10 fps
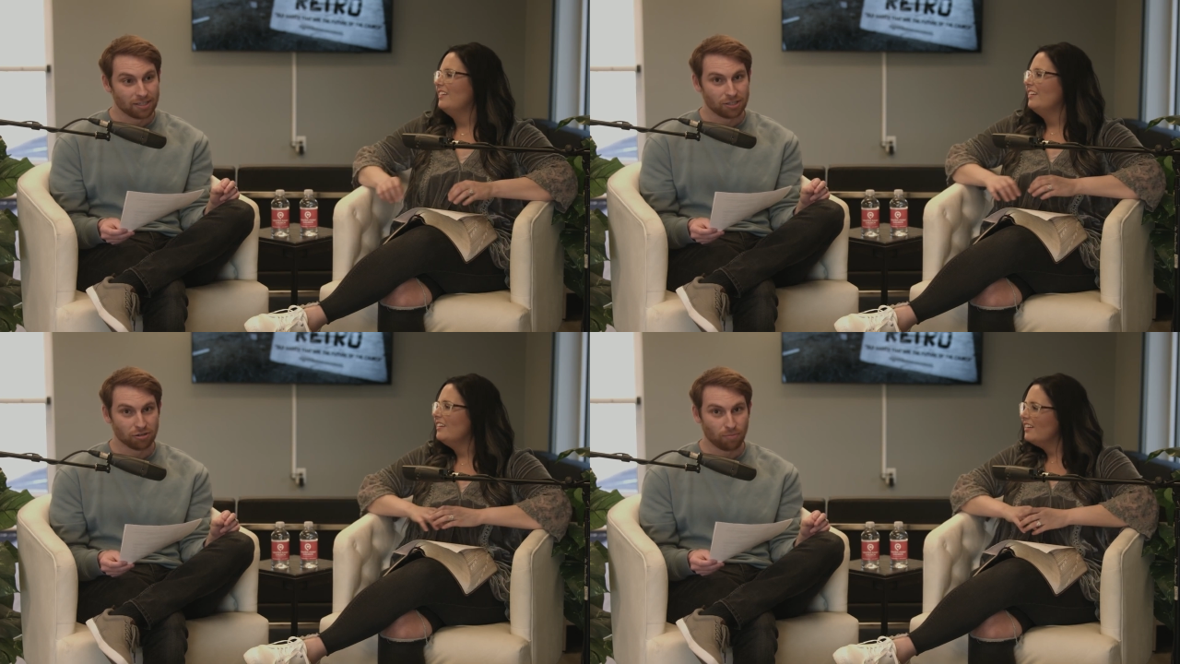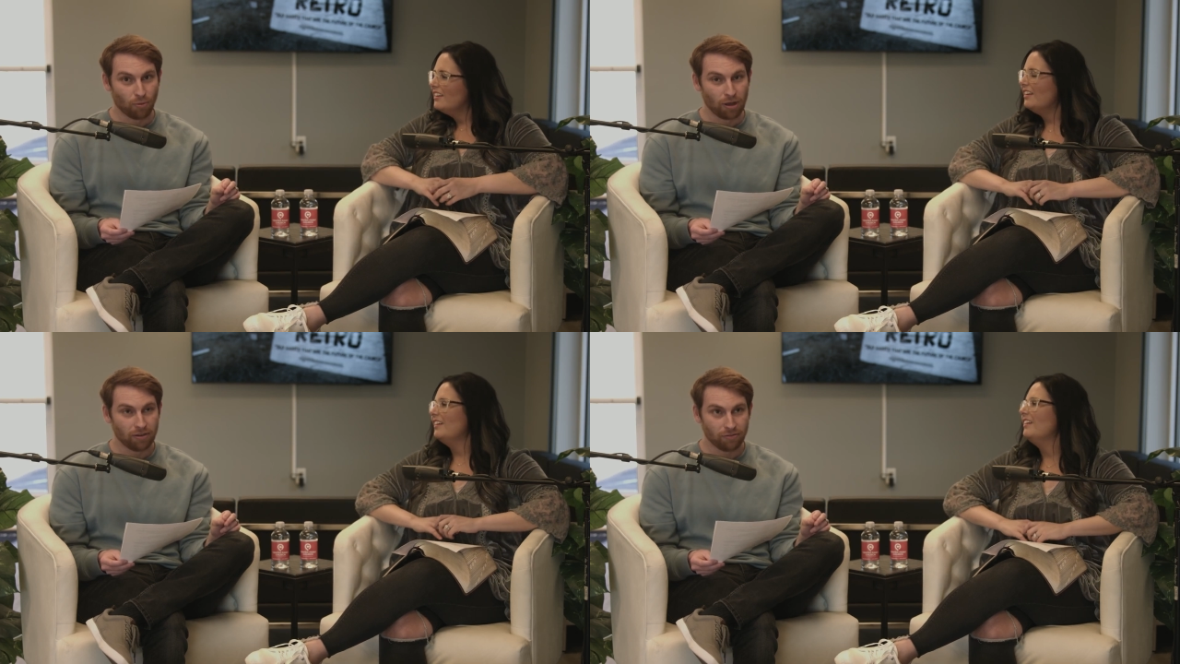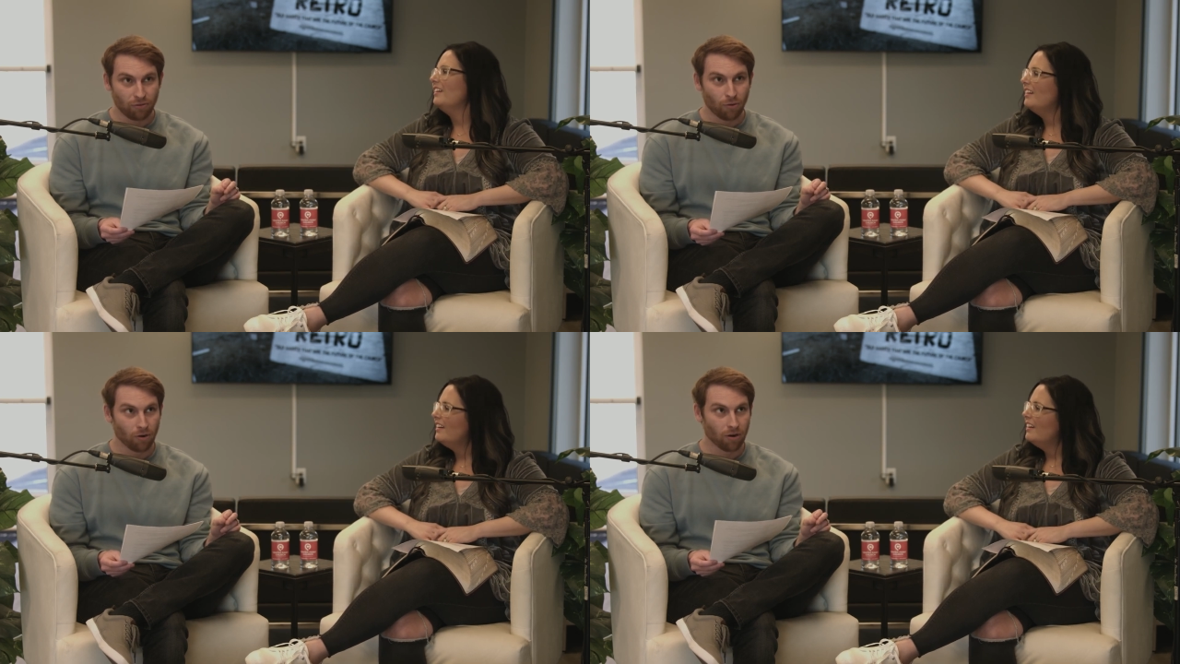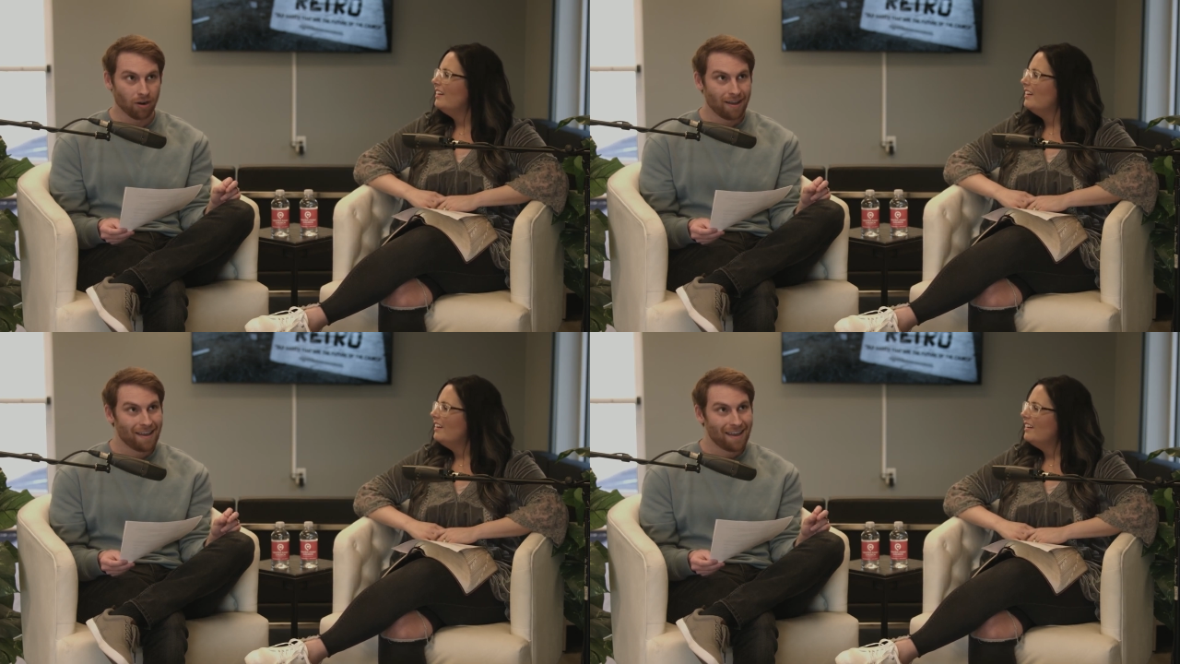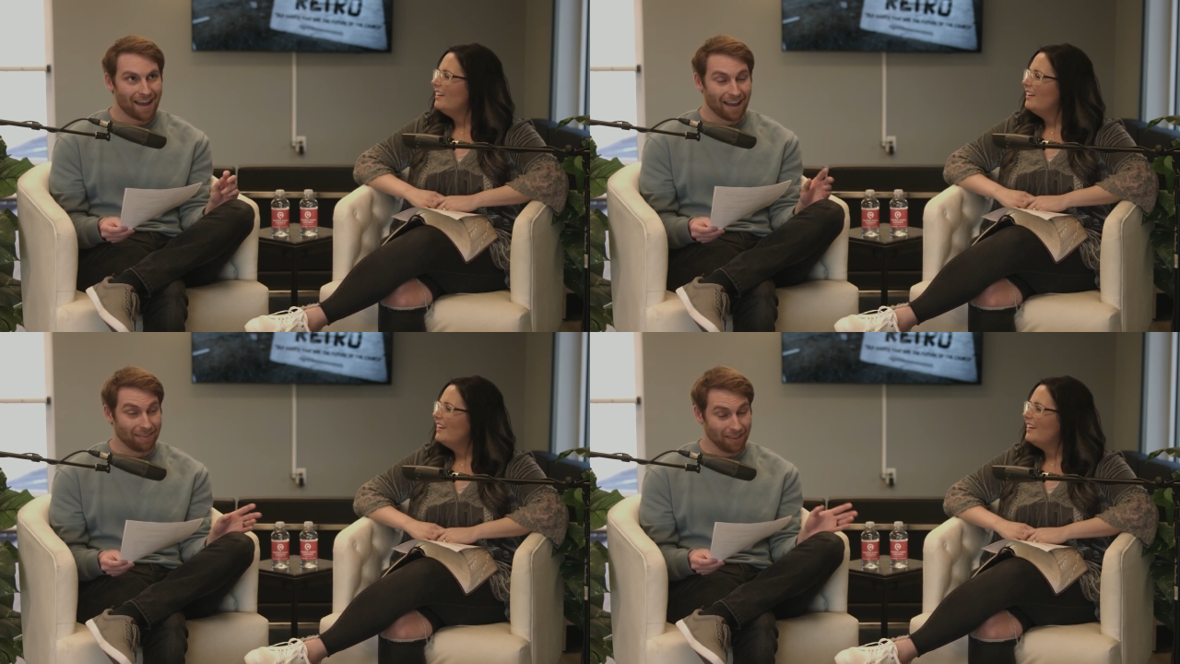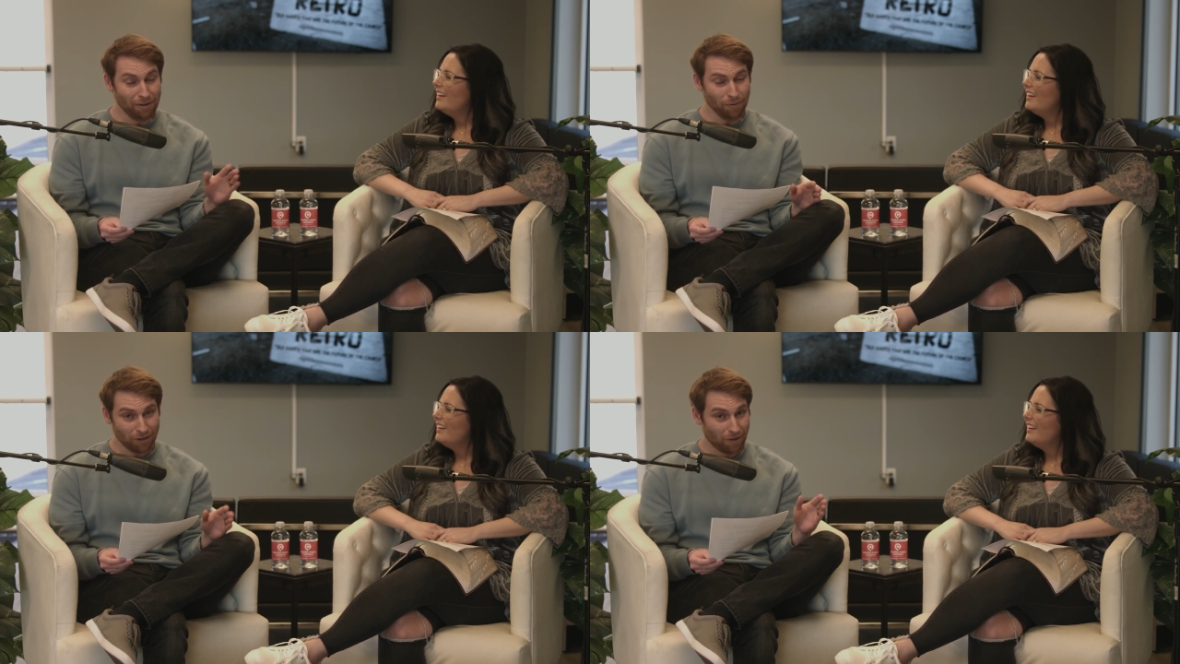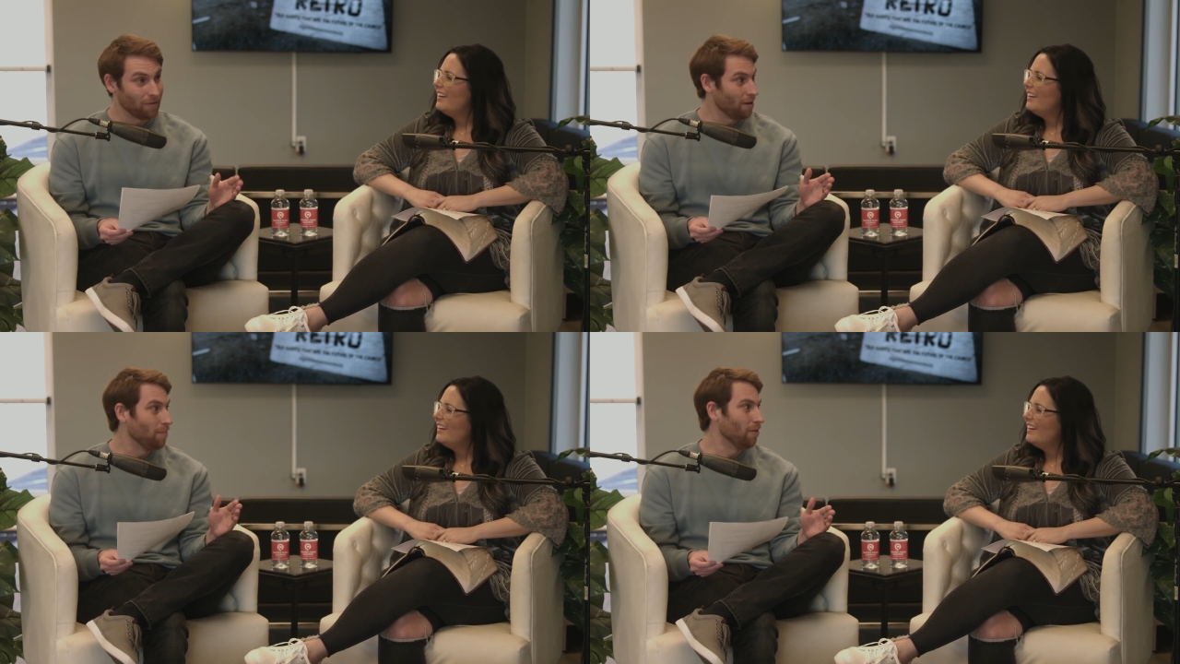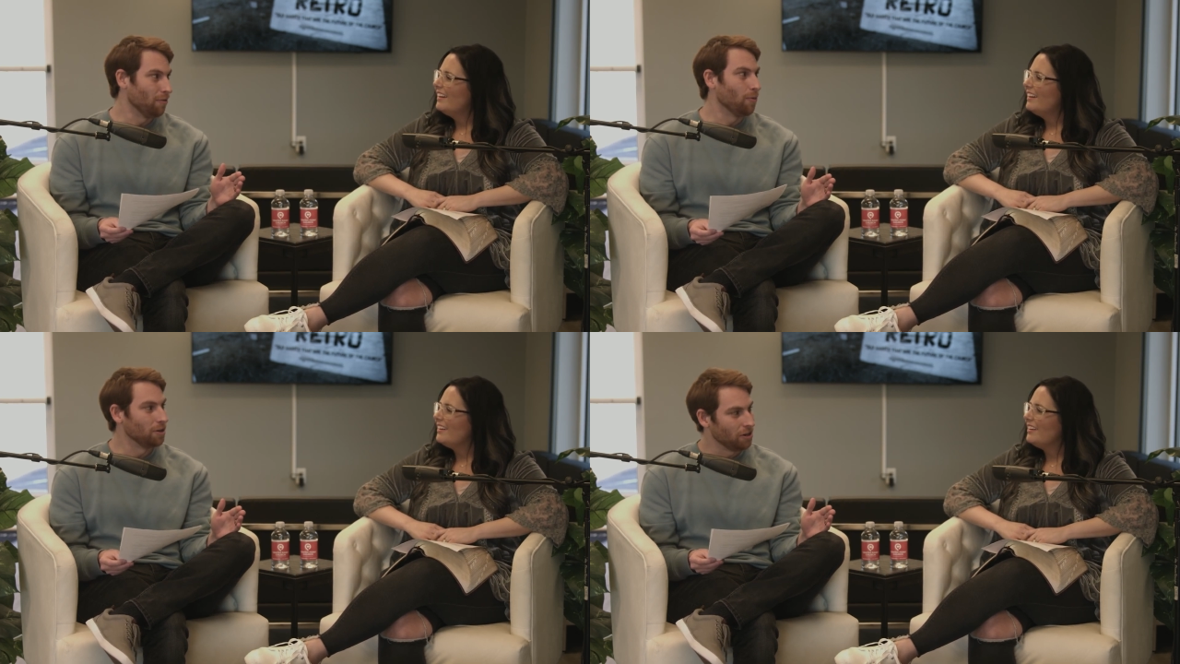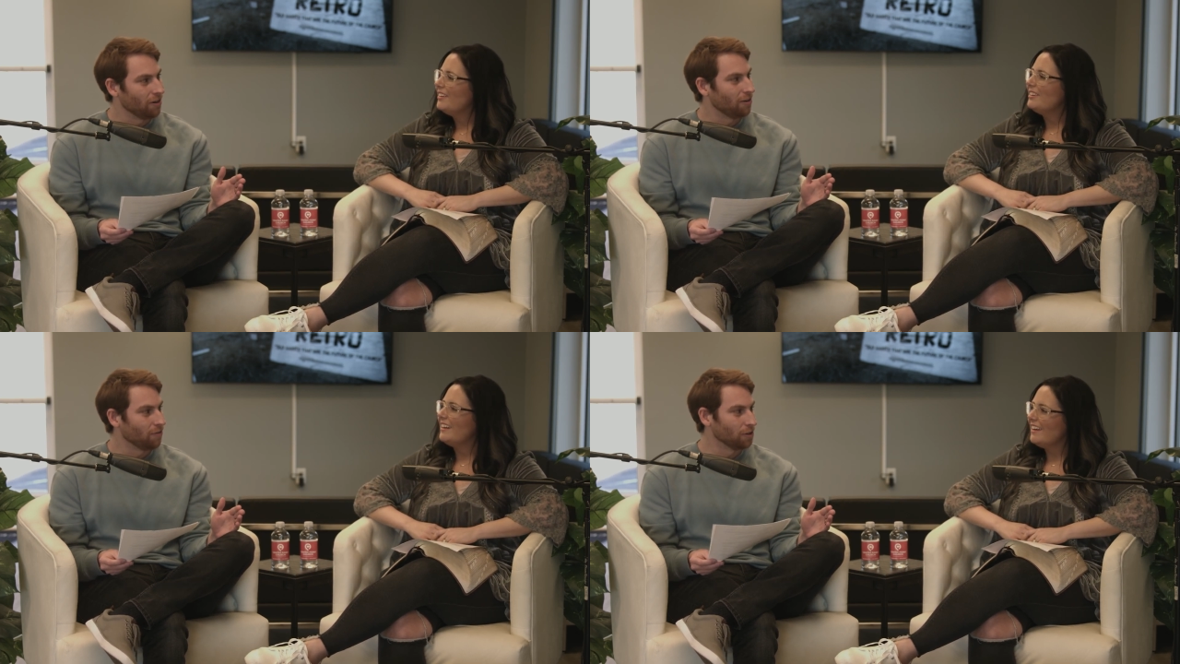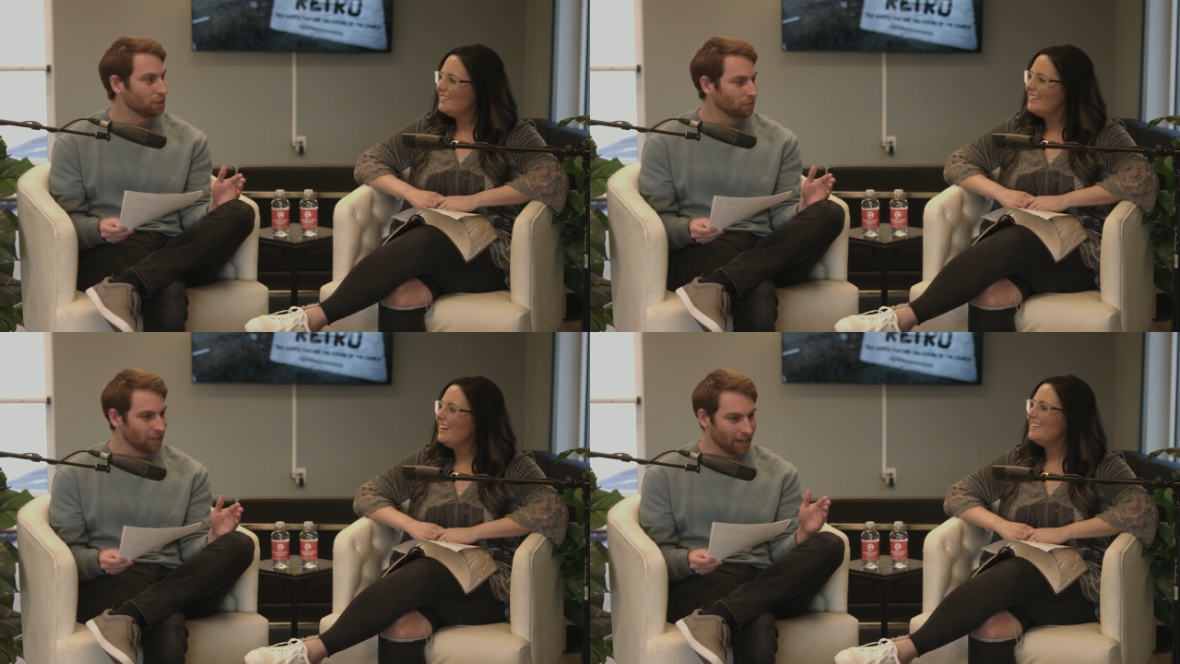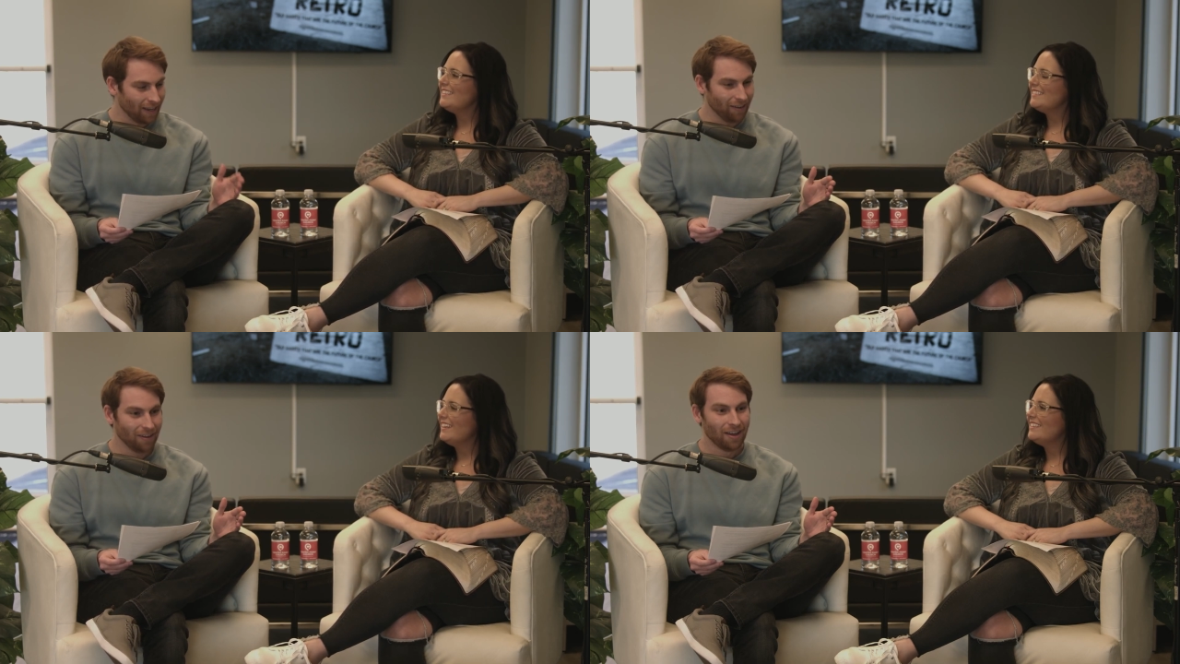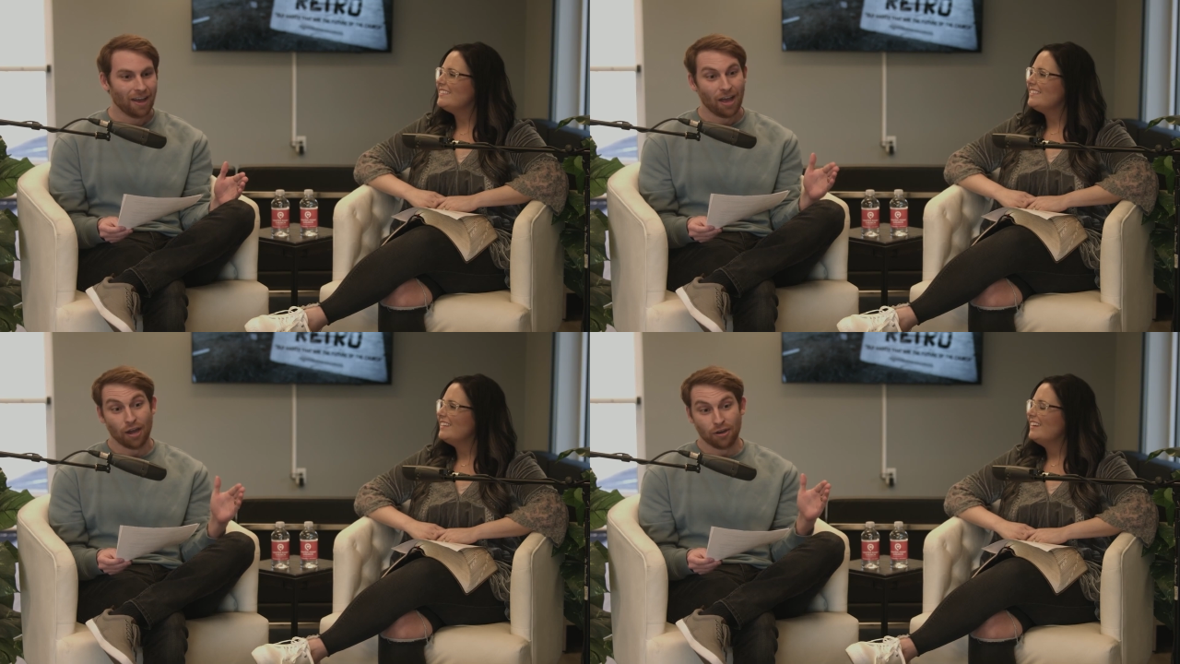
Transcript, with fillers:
Speaker 1: at Centerpoint for I think we're coming up on the one year ah, anniversary oh, nice, now. Nice.